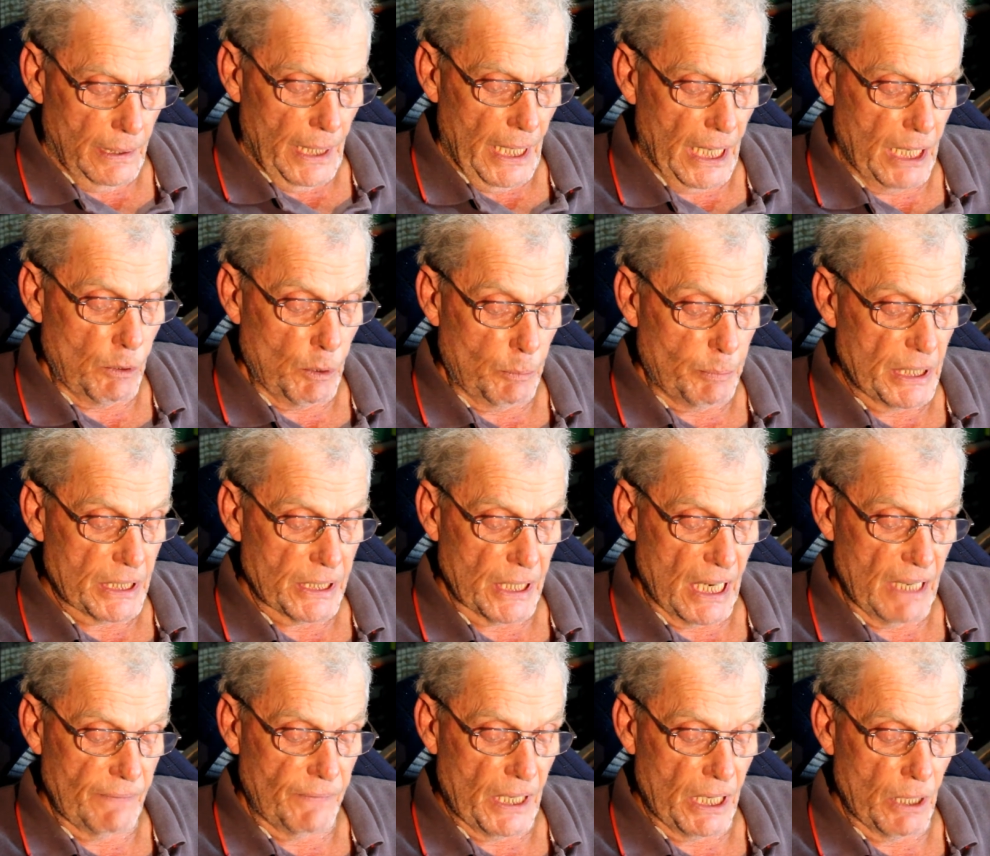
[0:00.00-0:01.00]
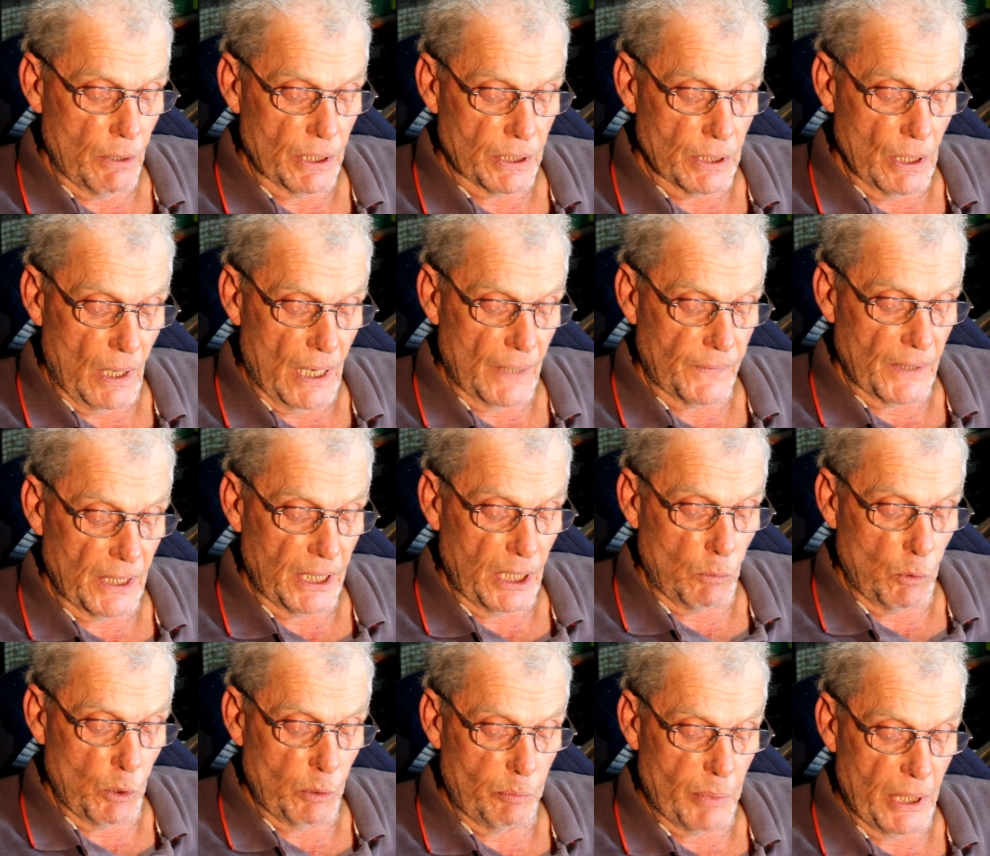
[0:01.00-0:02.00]
And he would be safer here at night than he
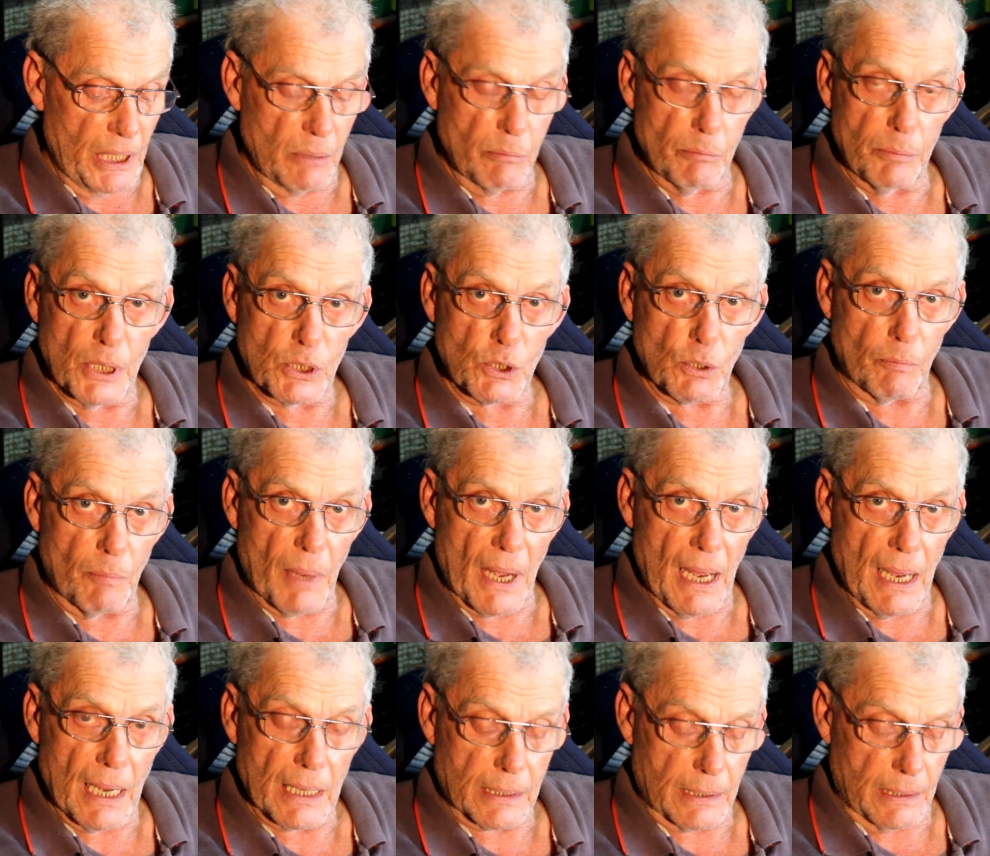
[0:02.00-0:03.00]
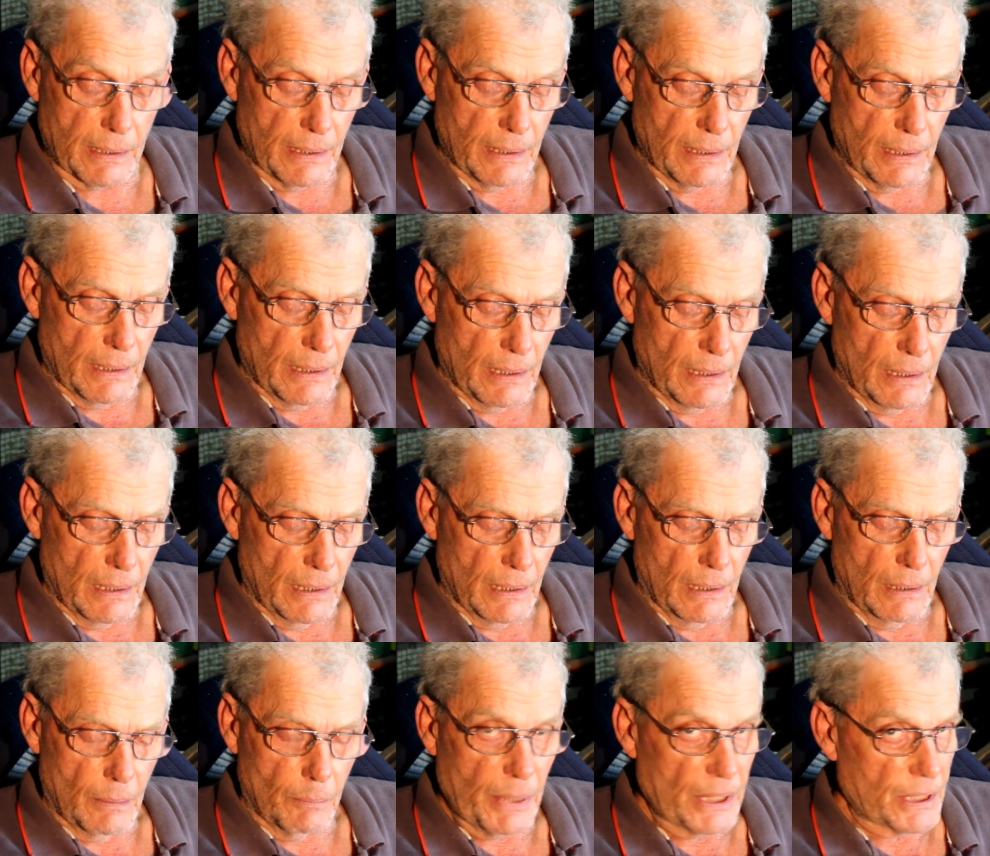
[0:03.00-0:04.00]
would be in Bishop Park.
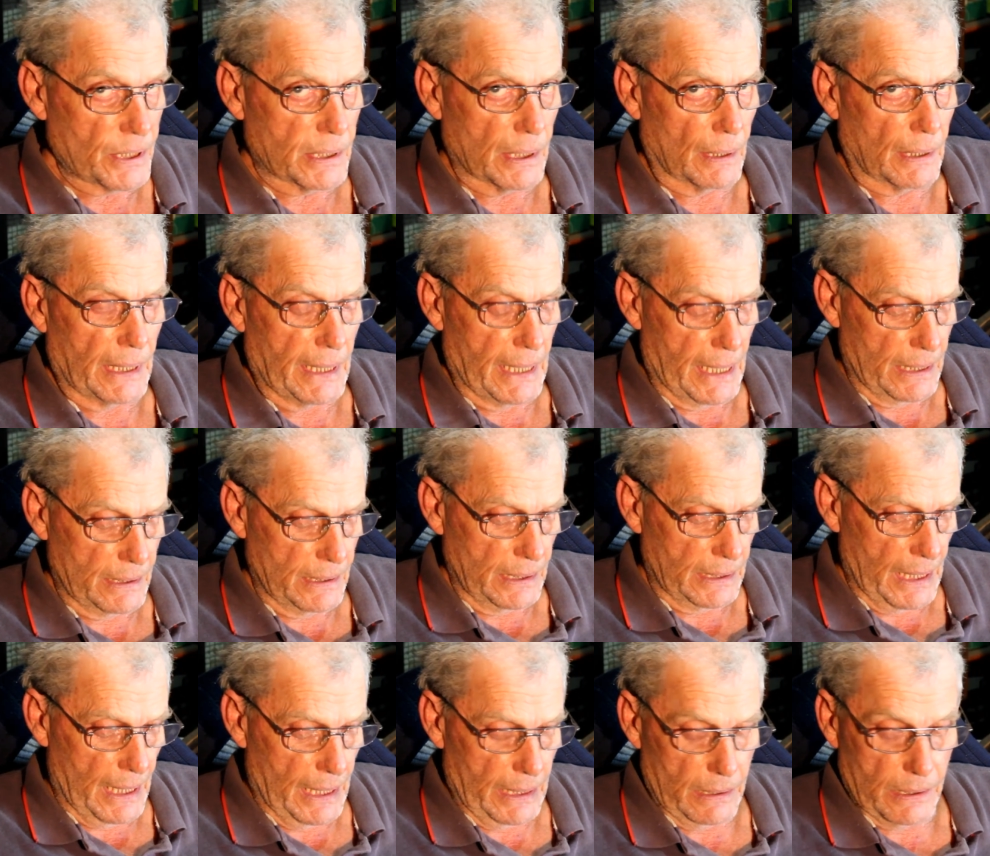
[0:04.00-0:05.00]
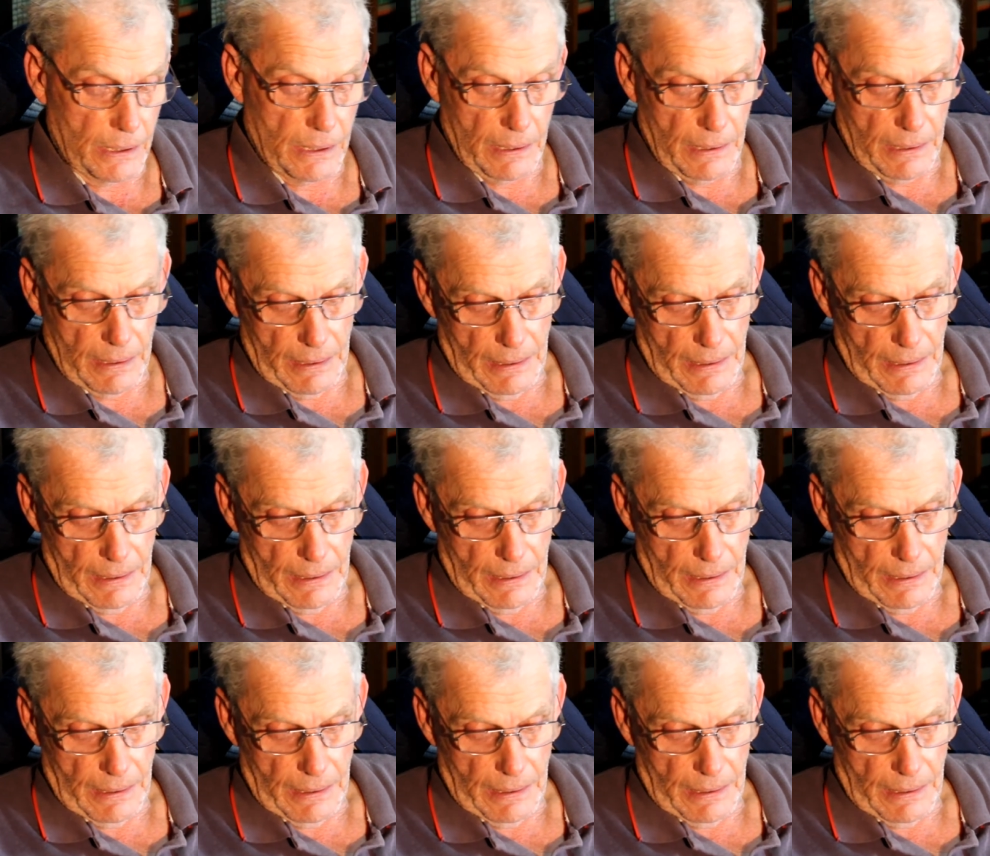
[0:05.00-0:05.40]
But still he hesitates.